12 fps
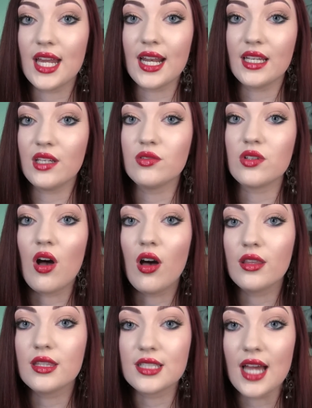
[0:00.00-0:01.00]
that I use
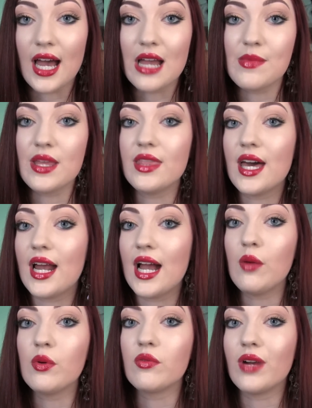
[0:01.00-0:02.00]
all the time, and that
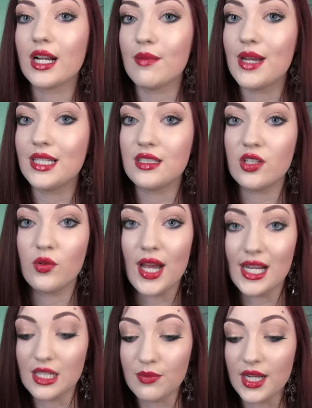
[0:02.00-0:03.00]
I would recommend to
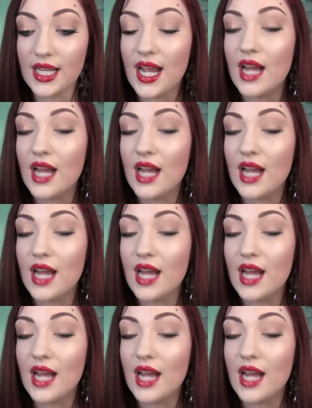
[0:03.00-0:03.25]
anybody.